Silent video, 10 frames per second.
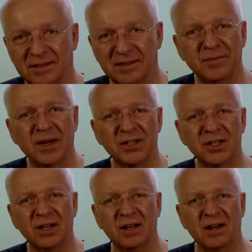
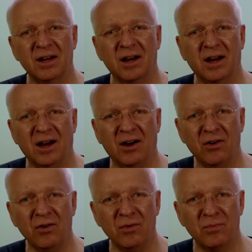Imagine
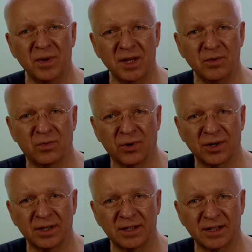how many
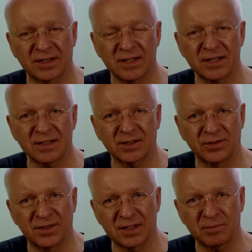water exists
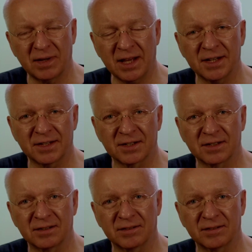on this planet.